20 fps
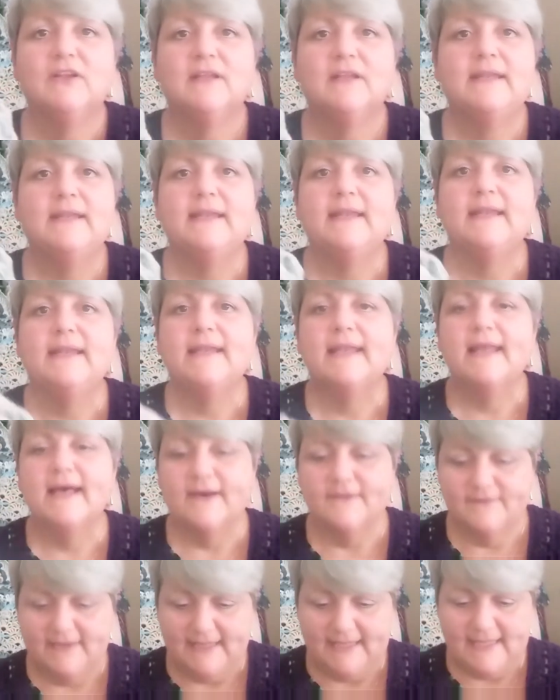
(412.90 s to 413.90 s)

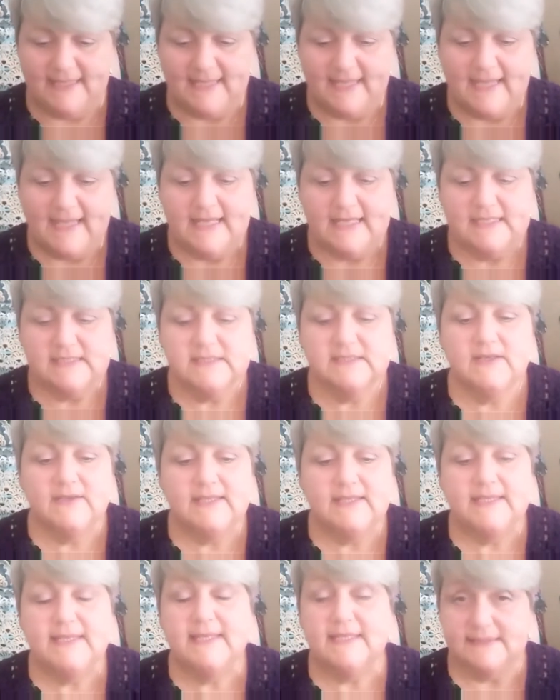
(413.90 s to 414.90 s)
lovely. So
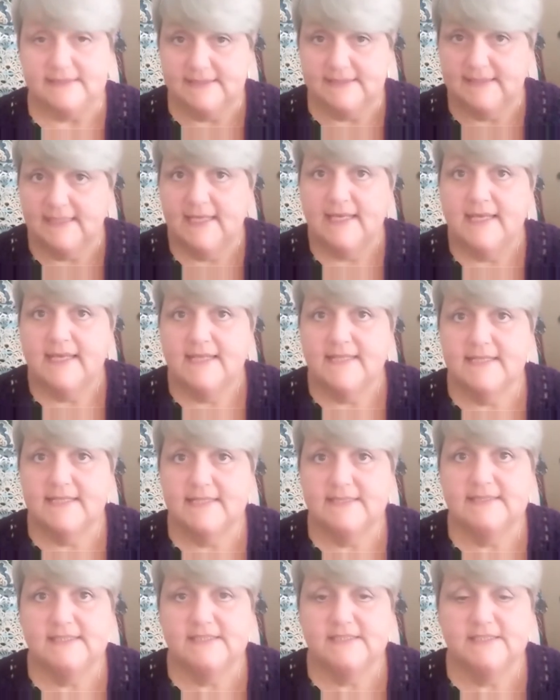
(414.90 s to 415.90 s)
yes,
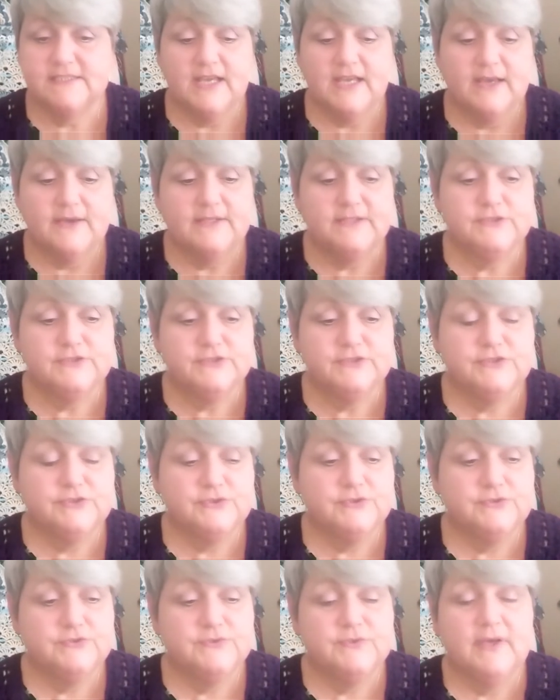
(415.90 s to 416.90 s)
this is going
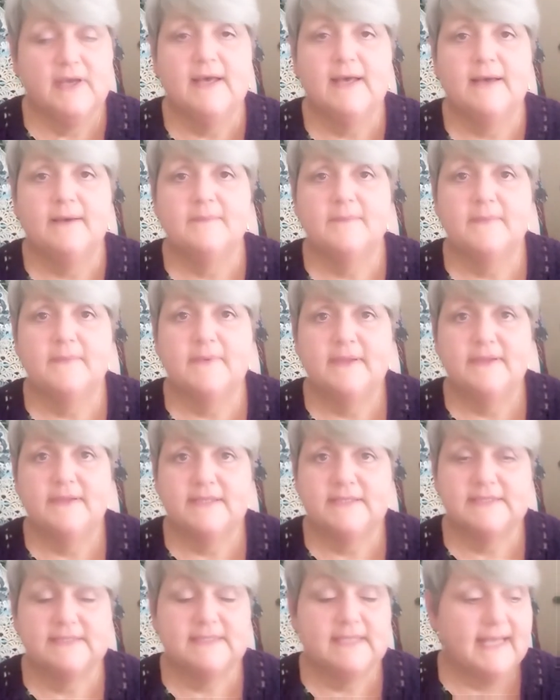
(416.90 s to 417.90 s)
to um,
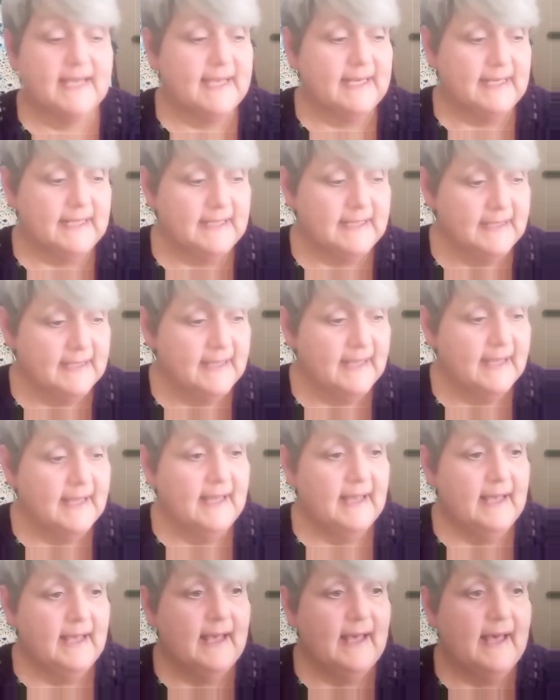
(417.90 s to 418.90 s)
this lady.
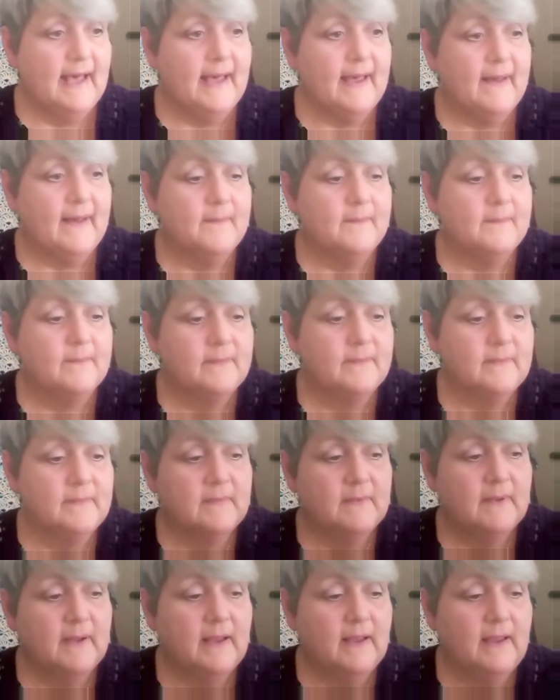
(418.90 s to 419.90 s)
Um,
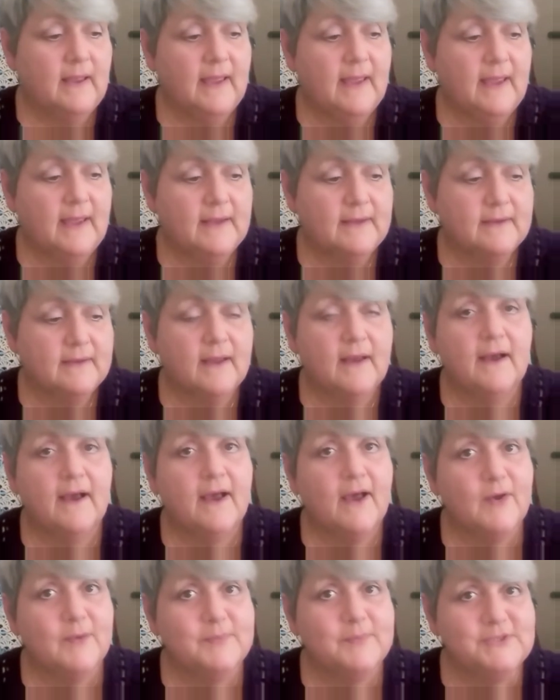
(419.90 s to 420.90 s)
and I
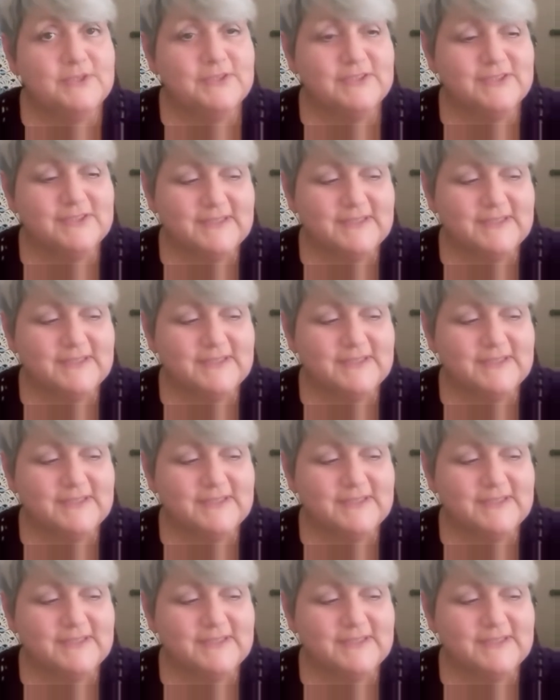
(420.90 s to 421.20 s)
hope she's